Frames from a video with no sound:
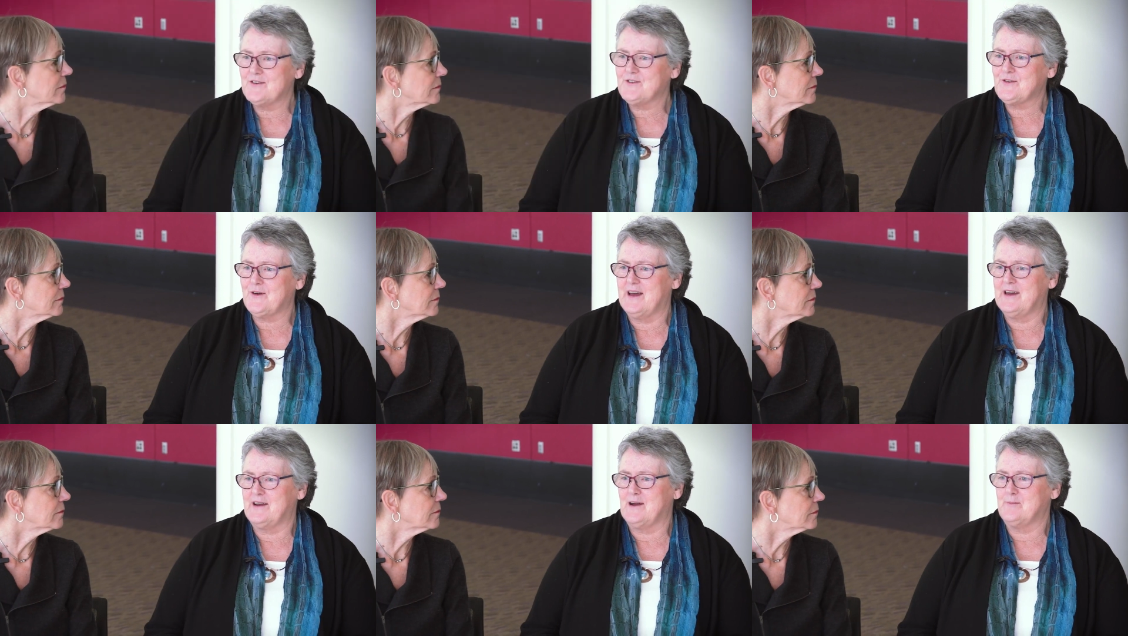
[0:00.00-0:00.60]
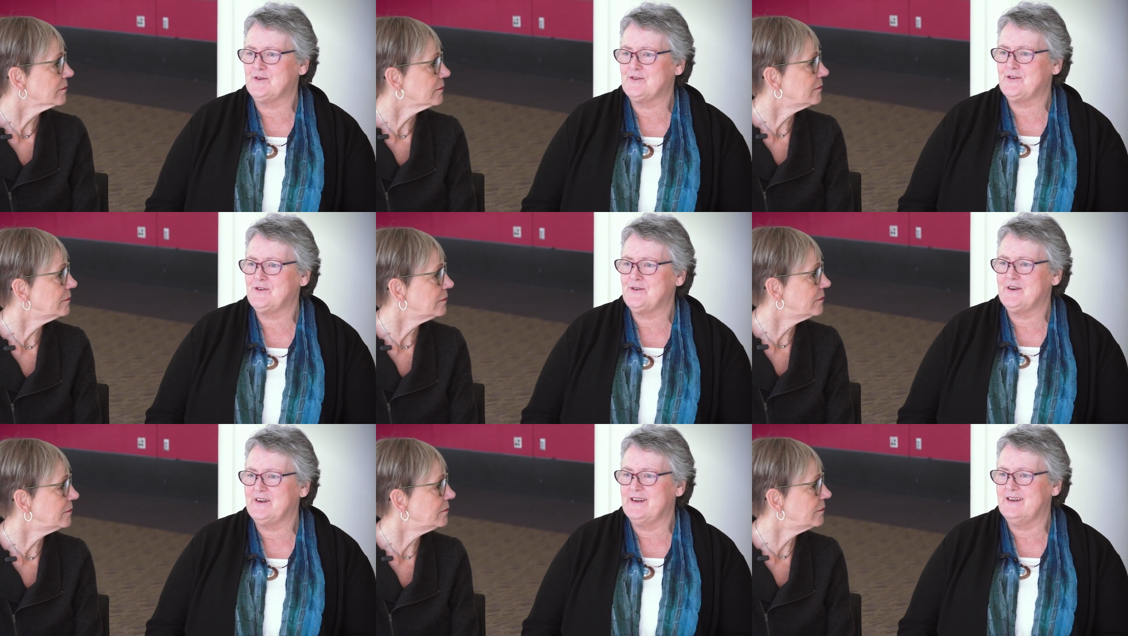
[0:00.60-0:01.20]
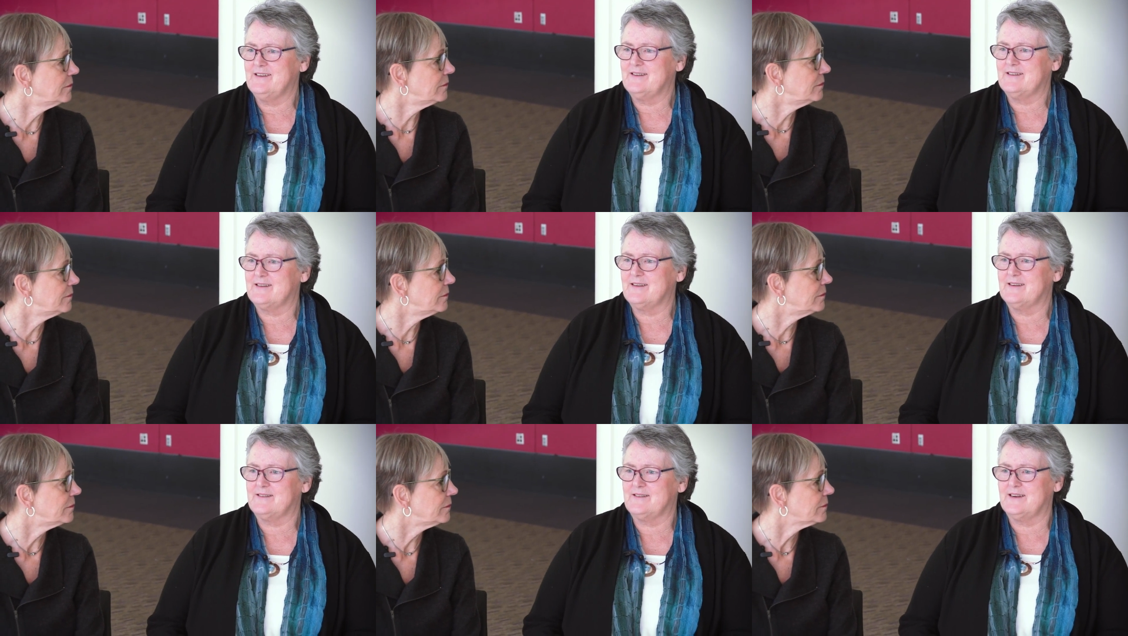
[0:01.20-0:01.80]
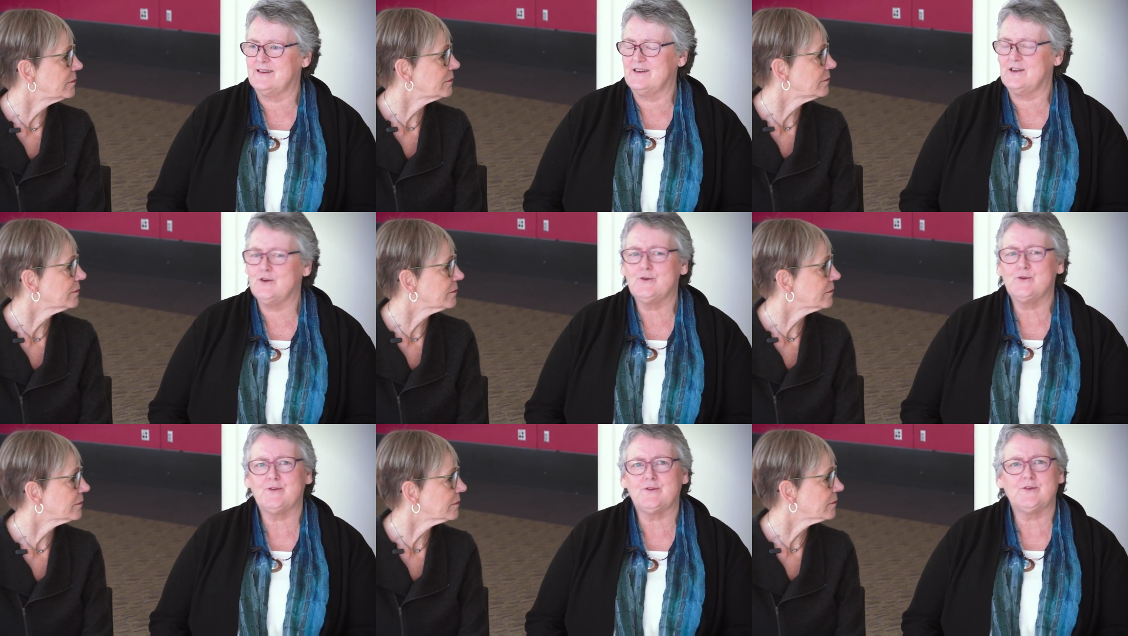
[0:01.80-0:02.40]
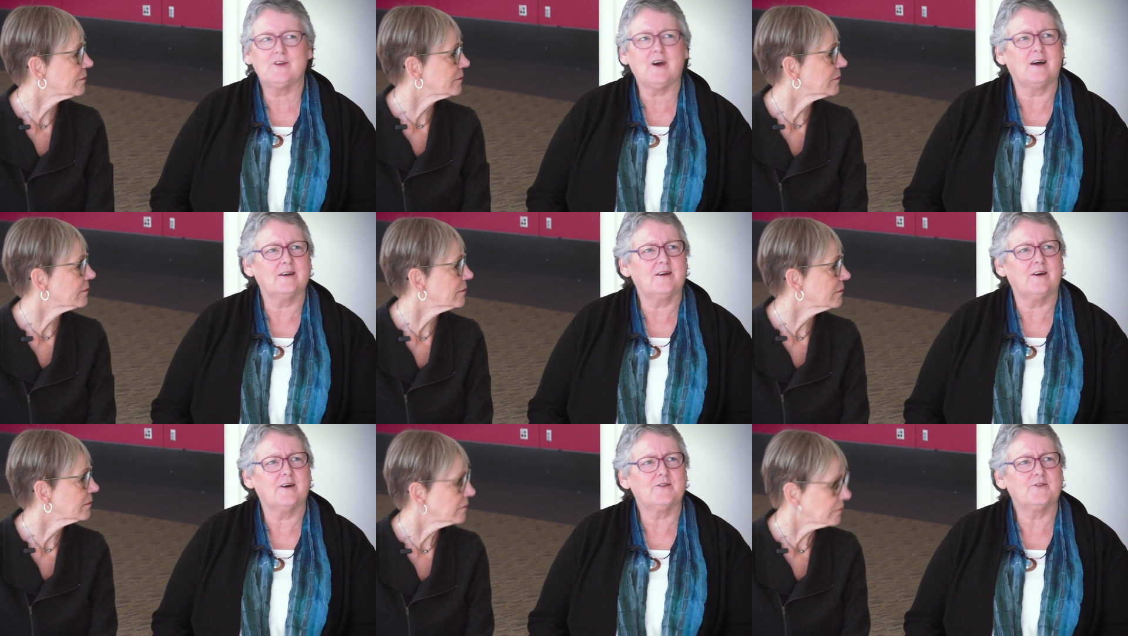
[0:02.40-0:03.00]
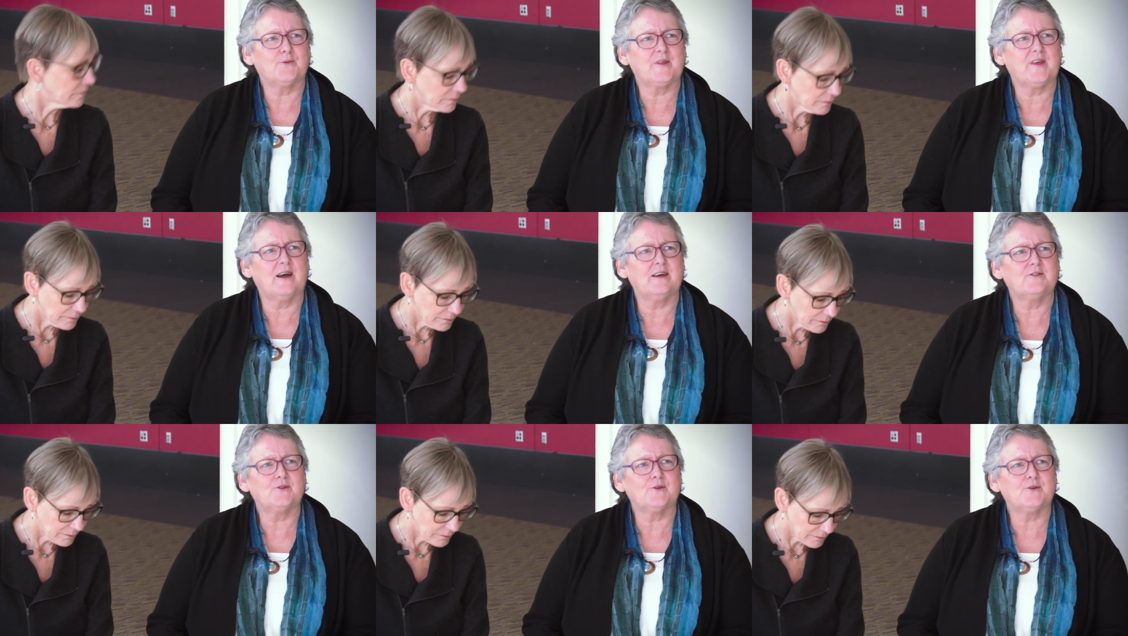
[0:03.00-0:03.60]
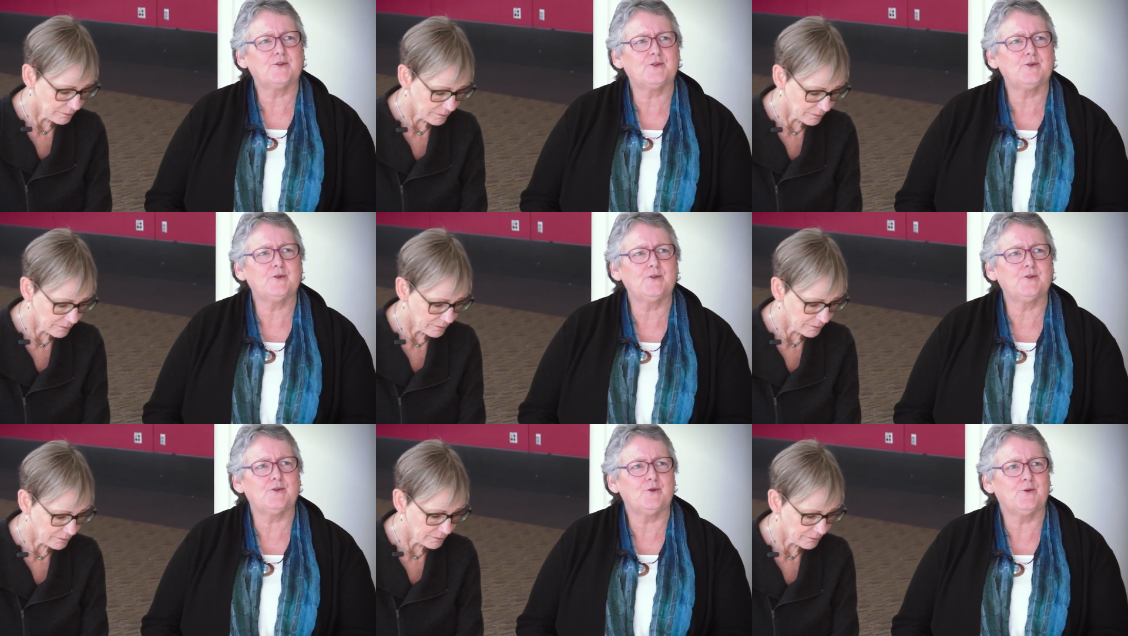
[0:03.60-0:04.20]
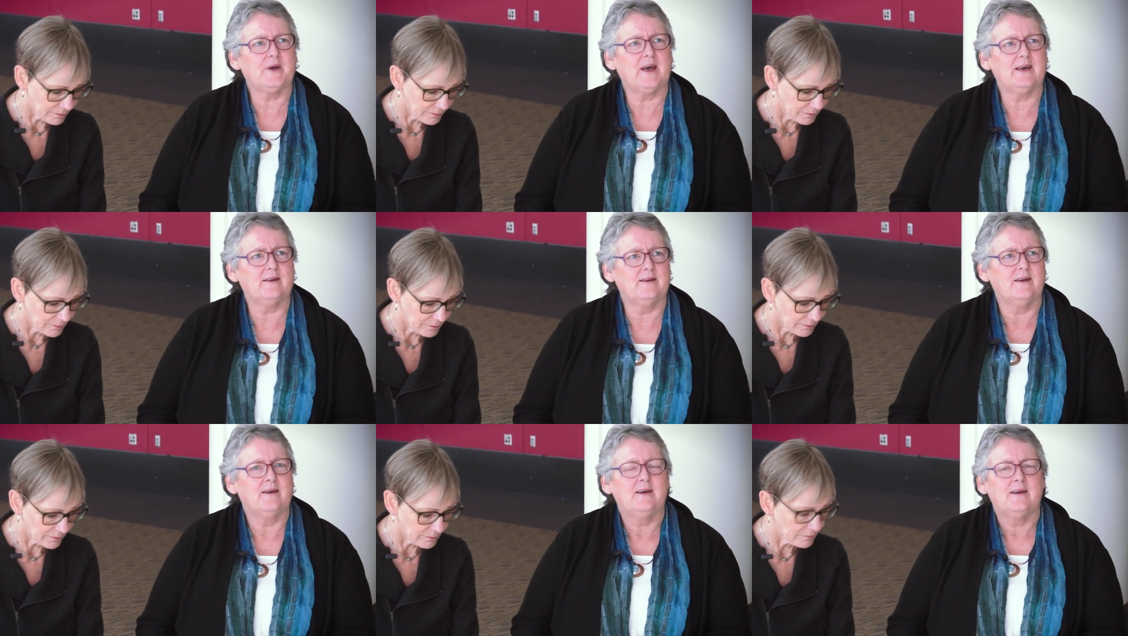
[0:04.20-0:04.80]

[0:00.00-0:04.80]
Speaker 1: also had opportunities to use dot cards with high school students who had